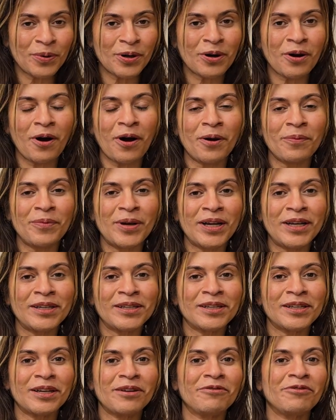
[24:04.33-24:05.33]

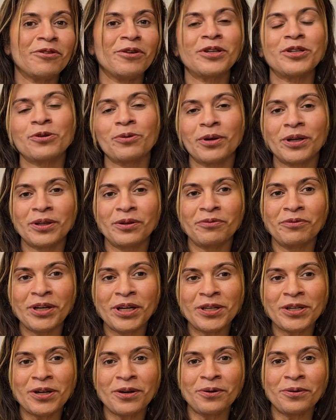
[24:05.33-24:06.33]
comment if you enjoyed the
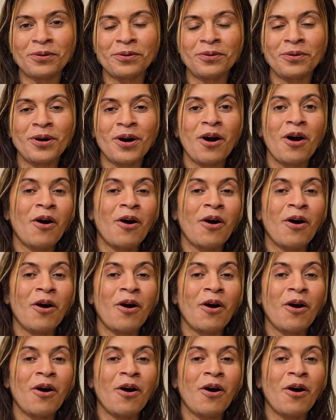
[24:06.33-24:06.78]
video,